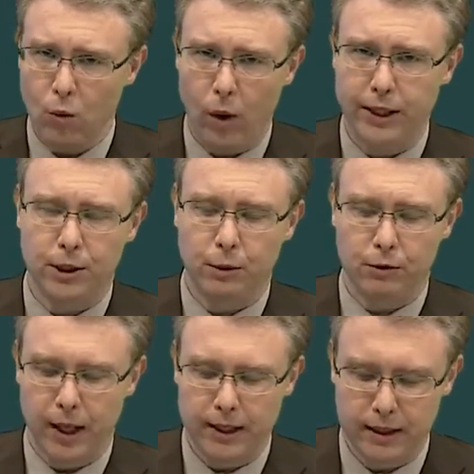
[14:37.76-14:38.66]
Why is
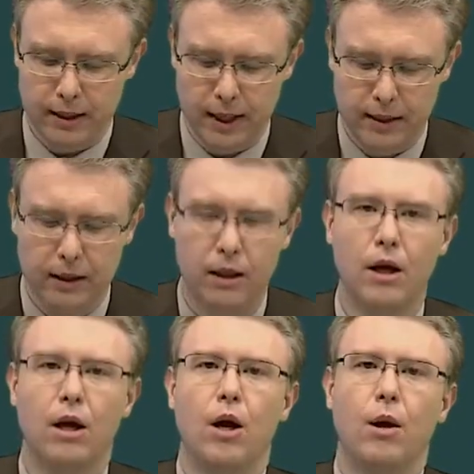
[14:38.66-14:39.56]
someone writing this letter?
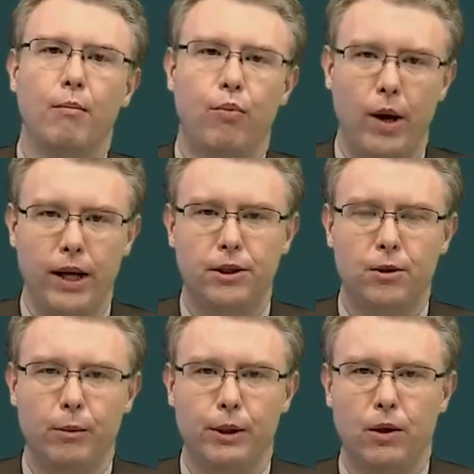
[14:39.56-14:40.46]

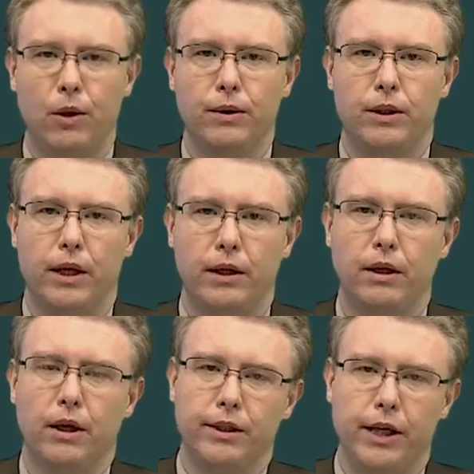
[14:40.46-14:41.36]
Brainstorm the content.
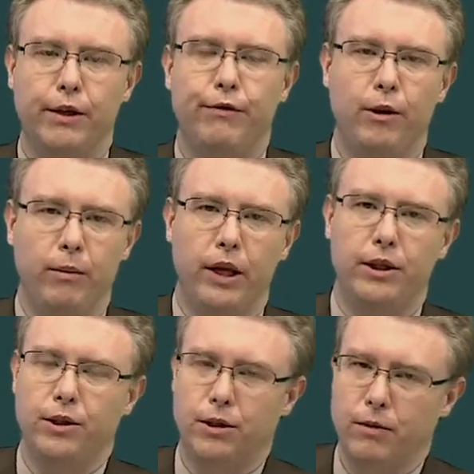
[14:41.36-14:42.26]
Take a few
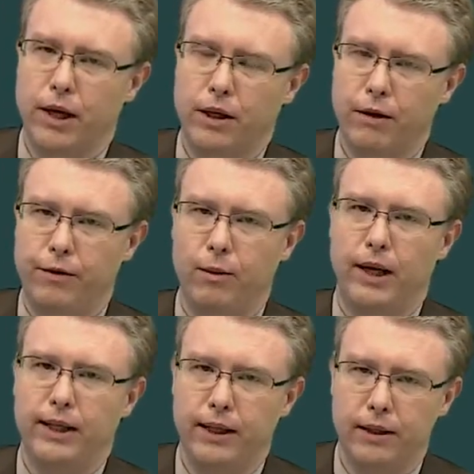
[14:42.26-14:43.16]
minutes just to write down a few
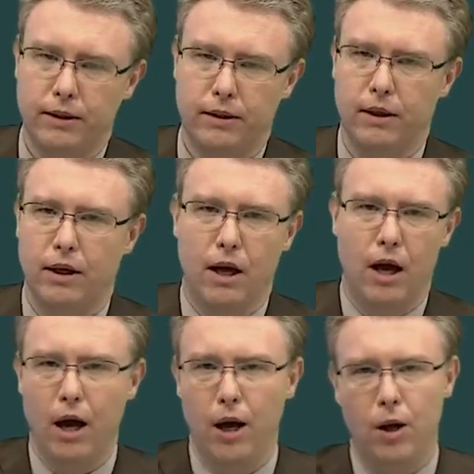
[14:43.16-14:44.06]
ideas.
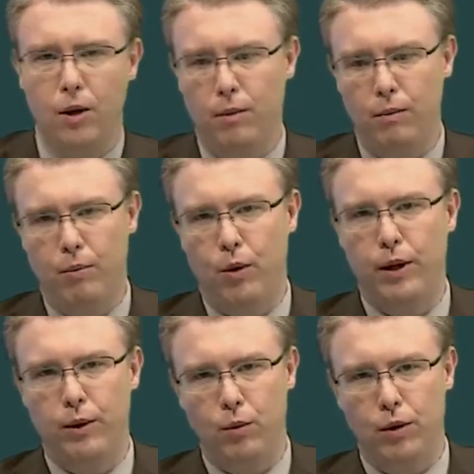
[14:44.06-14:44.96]
Uh,
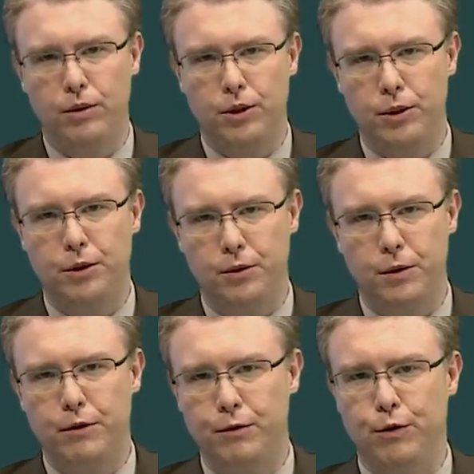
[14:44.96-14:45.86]
point one, two,
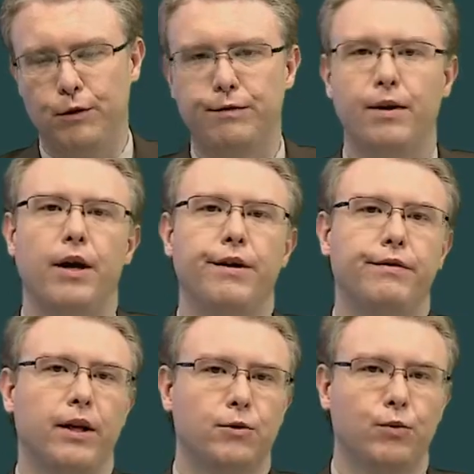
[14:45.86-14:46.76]
three, four,
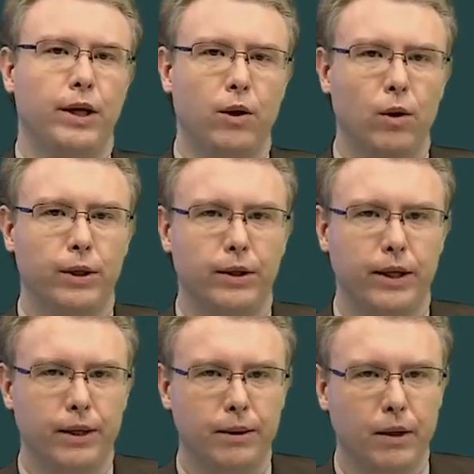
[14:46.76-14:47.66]
five. That's really all you need.